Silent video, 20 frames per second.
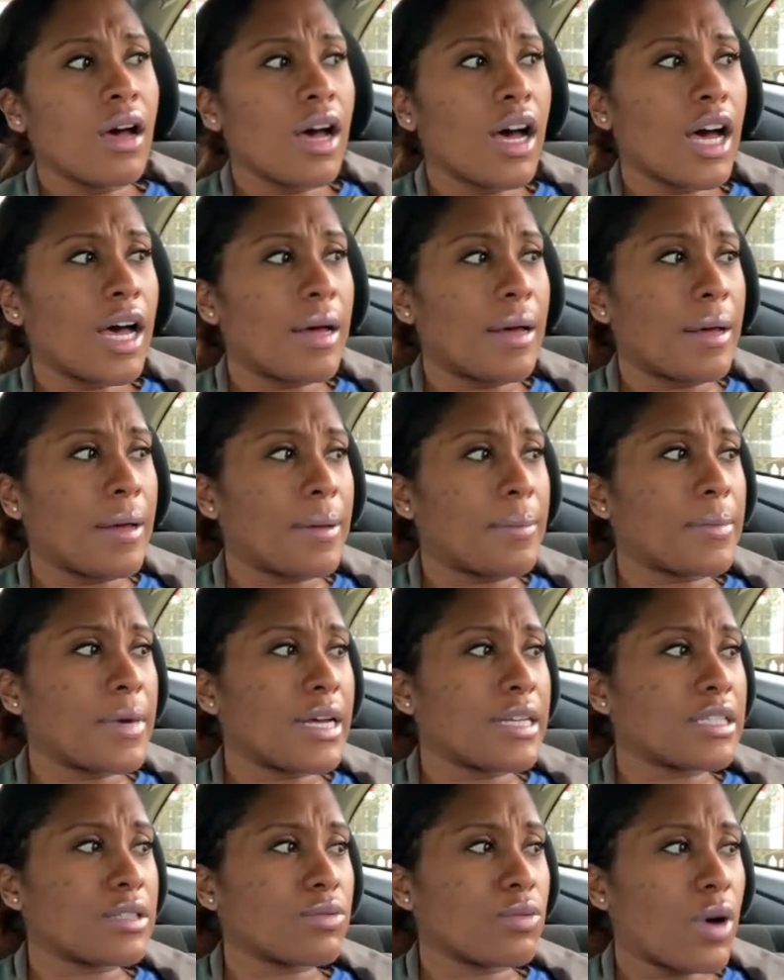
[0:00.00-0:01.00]
I
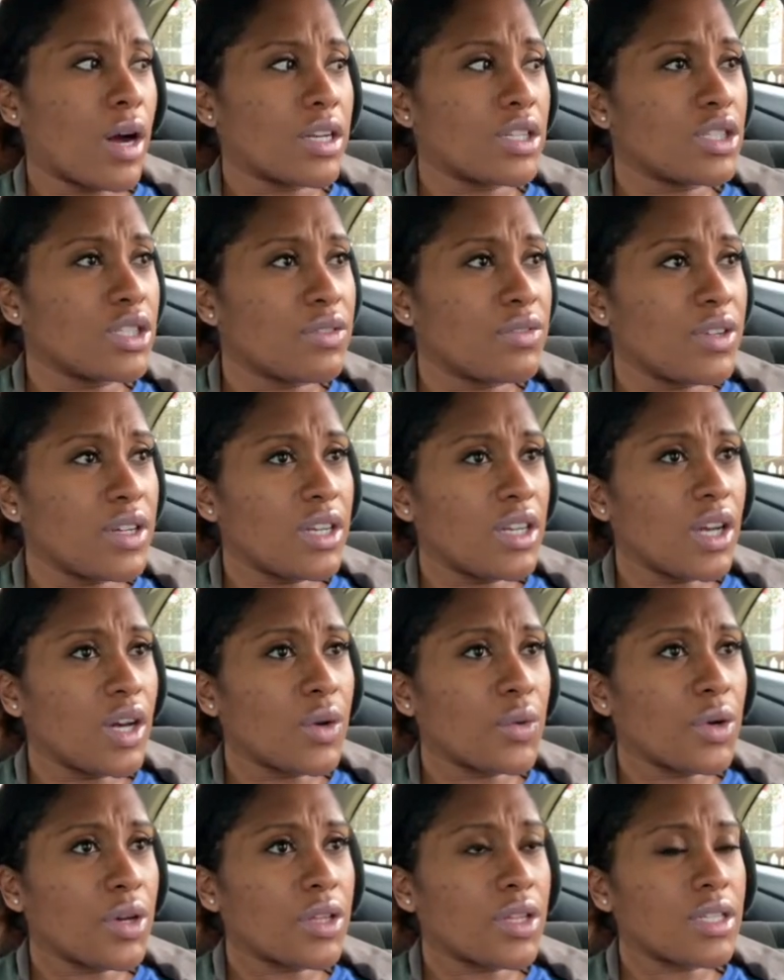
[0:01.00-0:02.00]
watched a video
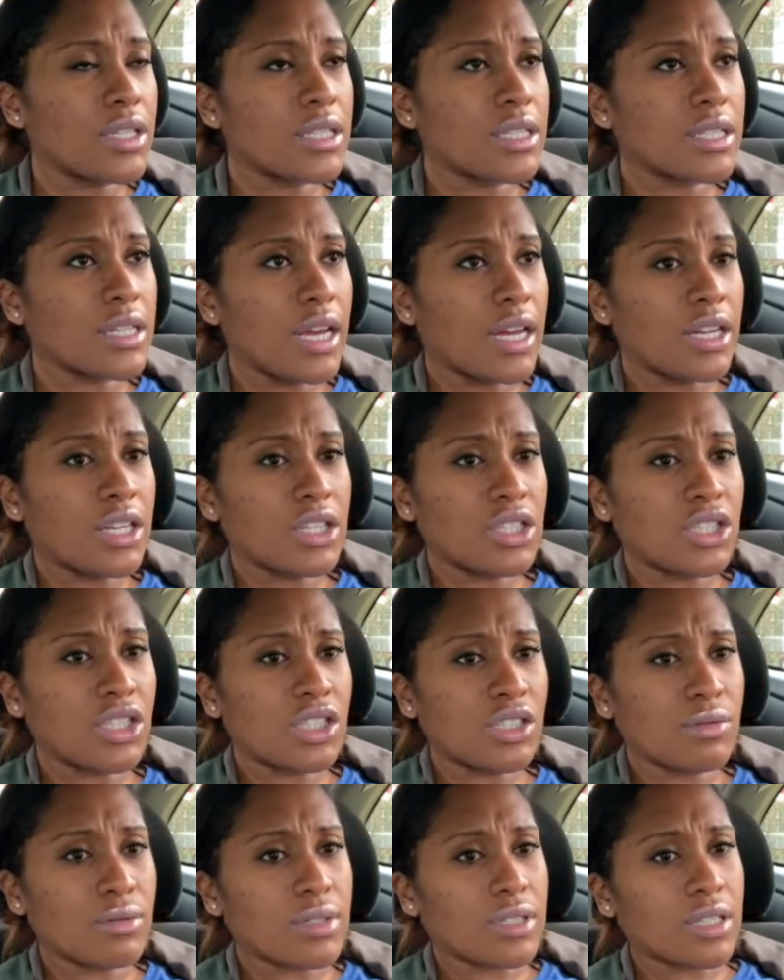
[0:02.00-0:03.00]
where this lady,
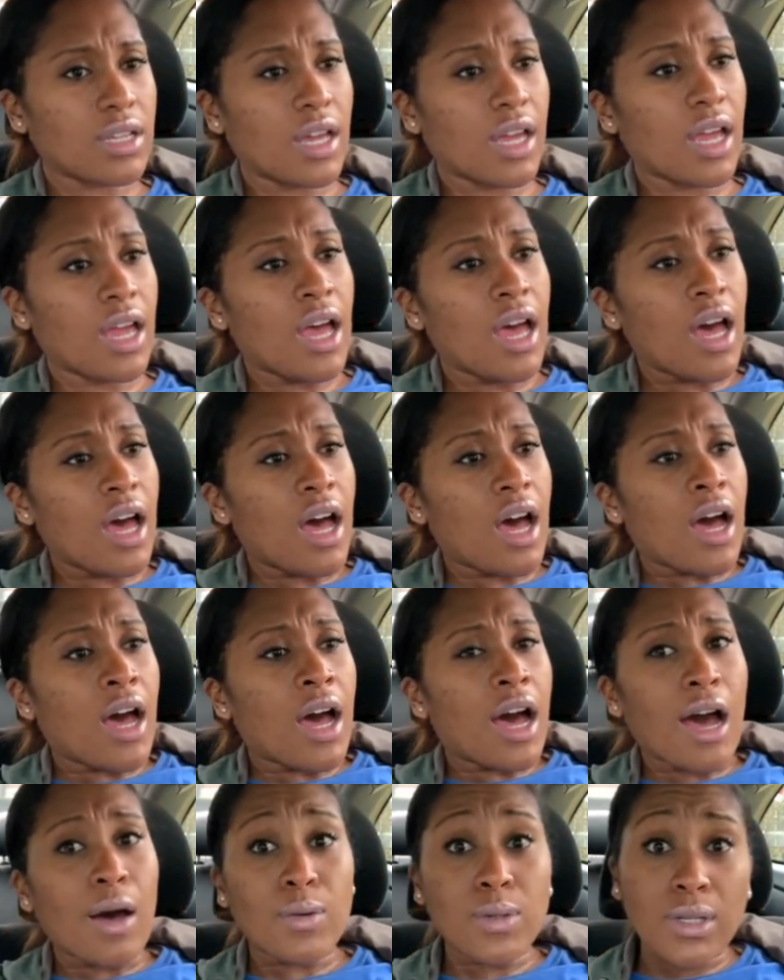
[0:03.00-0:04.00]
she was like,
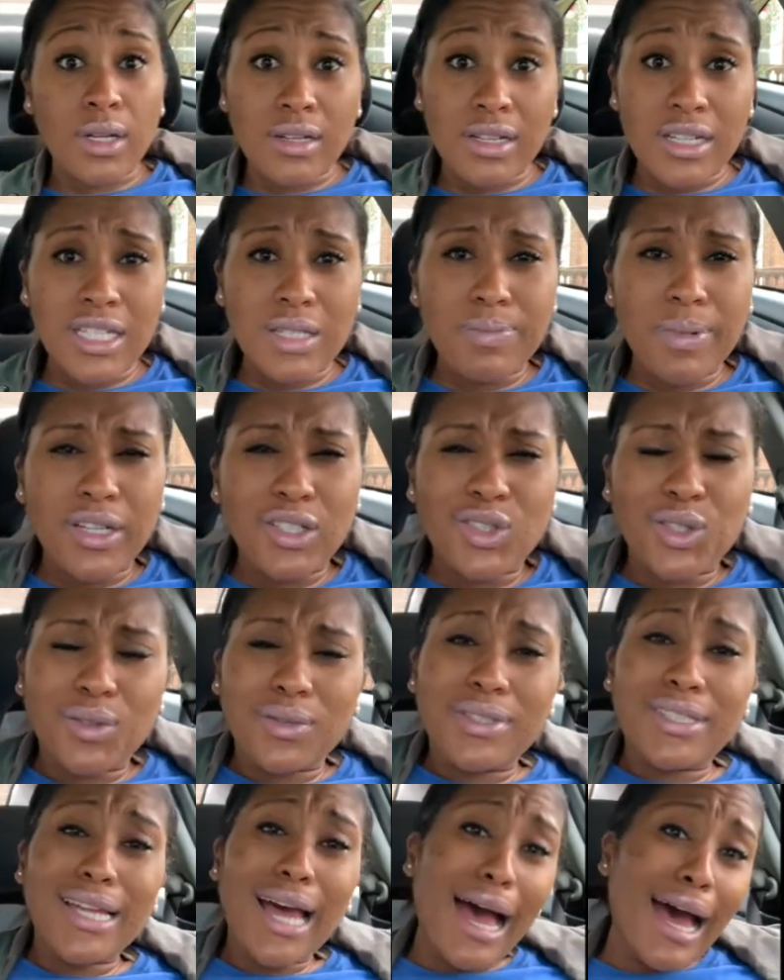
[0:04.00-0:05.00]
I was on this special
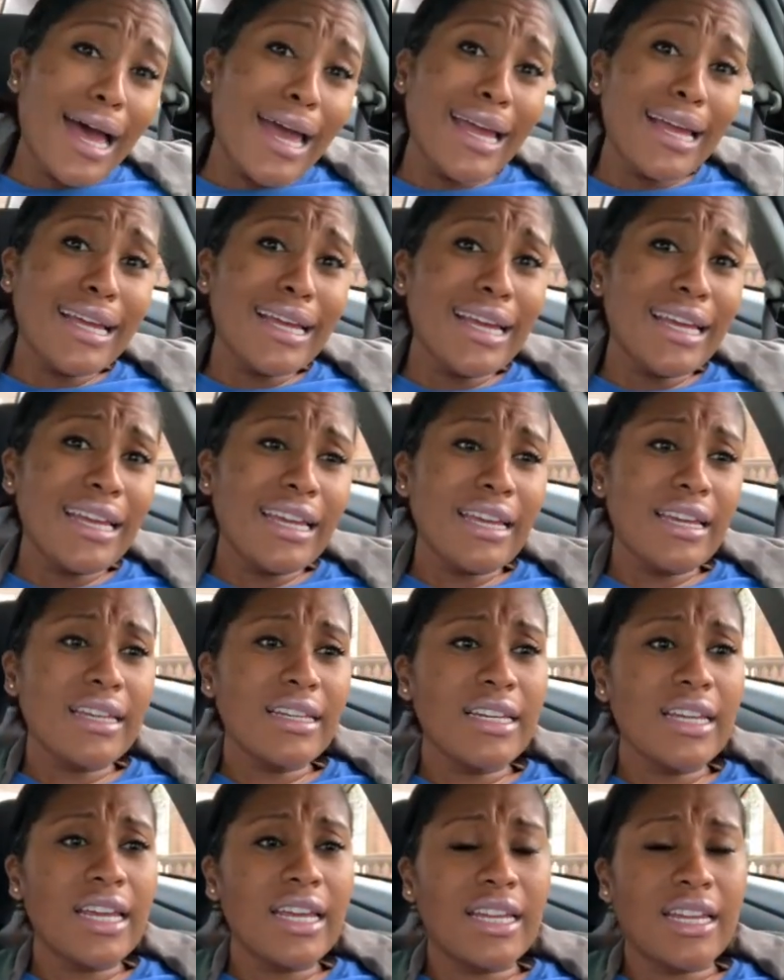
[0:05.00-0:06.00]

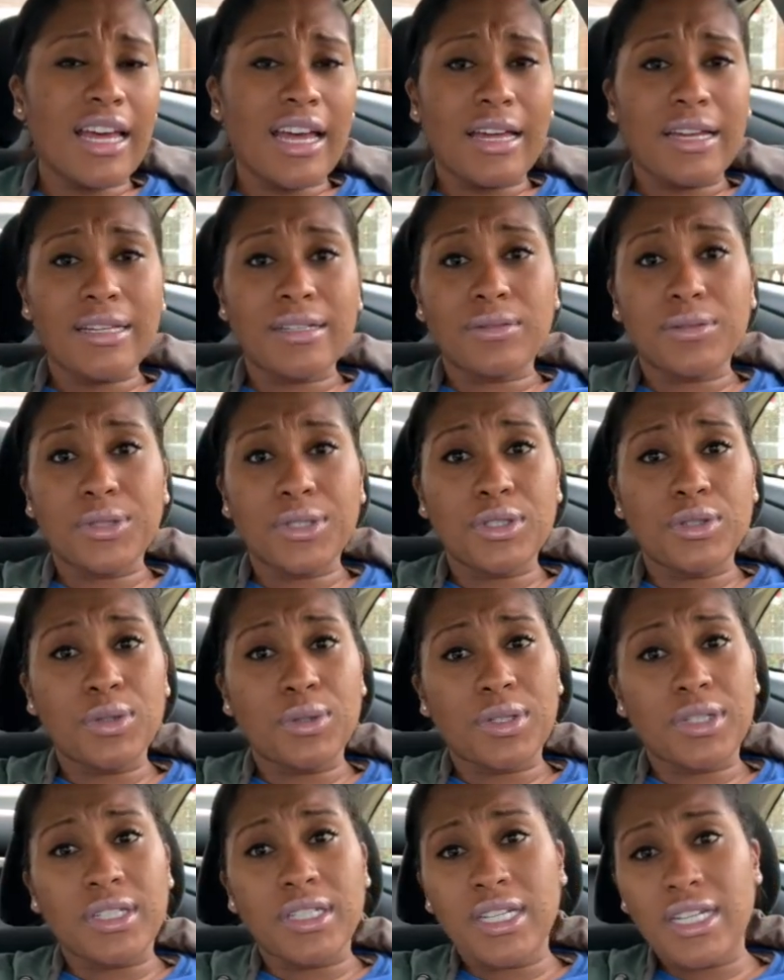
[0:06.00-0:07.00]
diet and I was
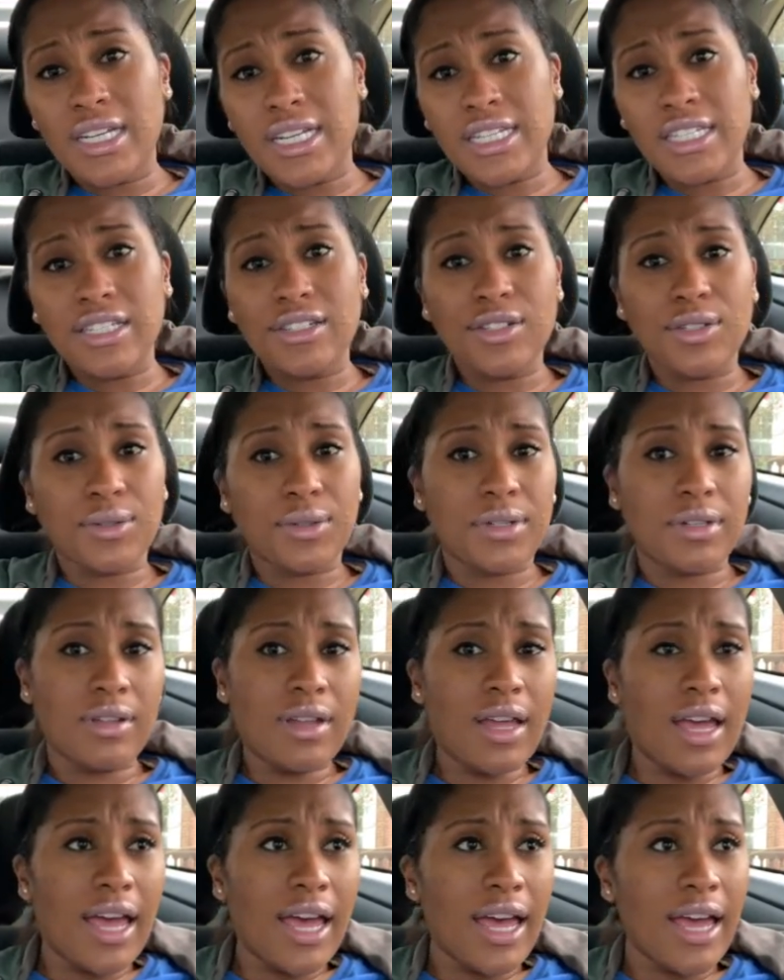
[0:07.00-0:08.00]
doing this and doing
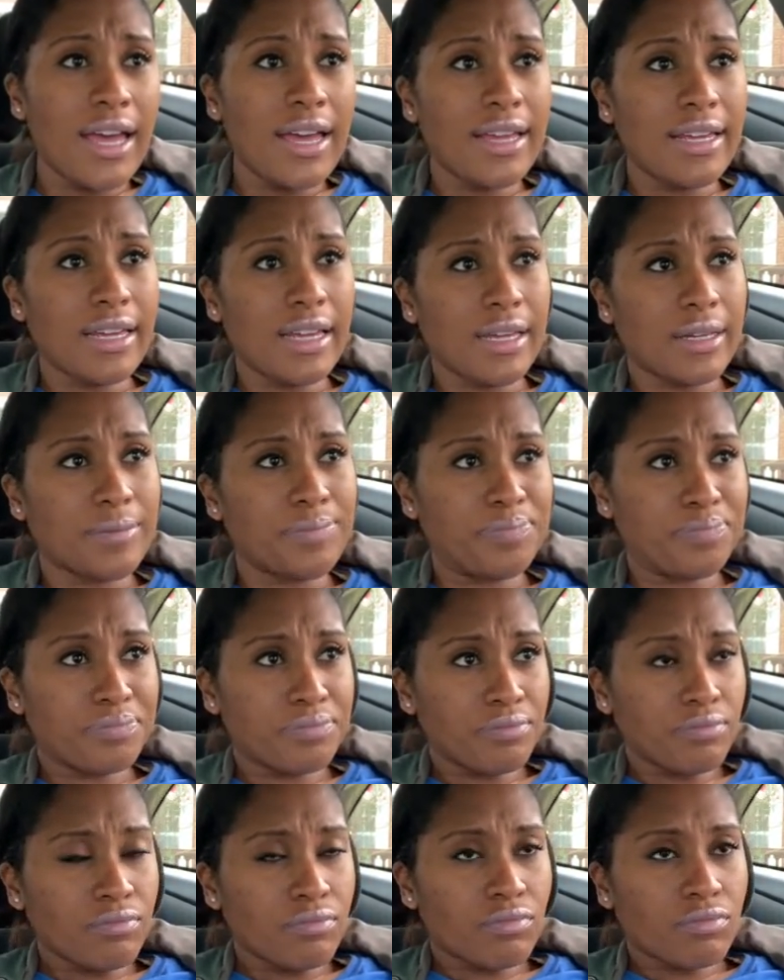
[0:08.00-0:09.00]
that, and
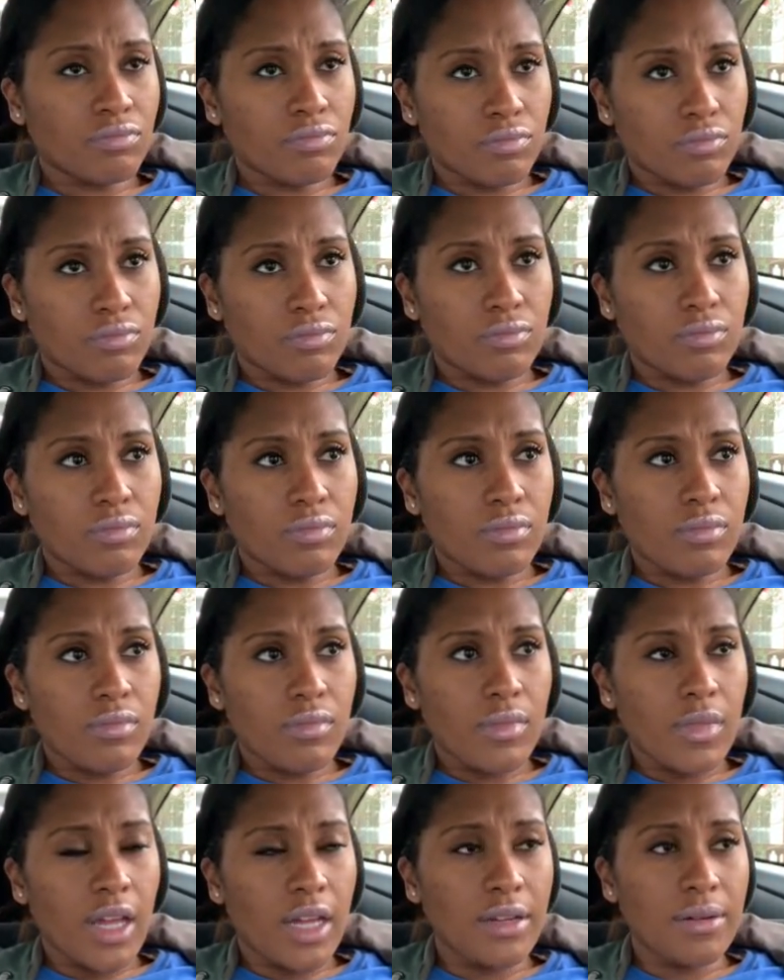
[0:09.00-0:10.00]

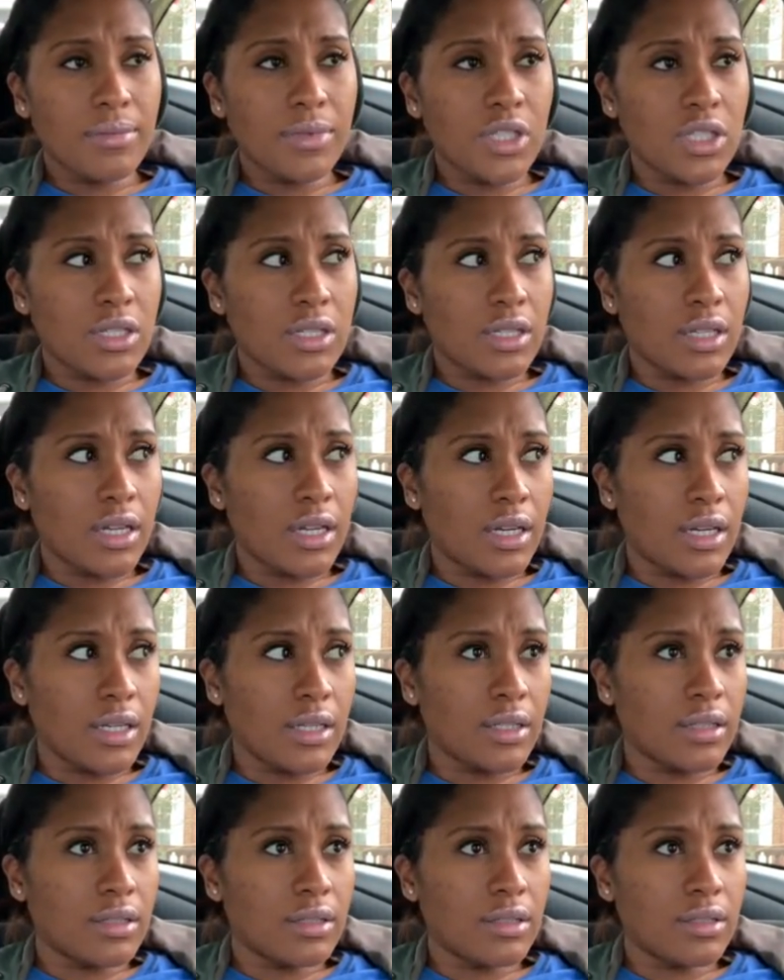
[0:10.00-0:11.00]
I'm just like,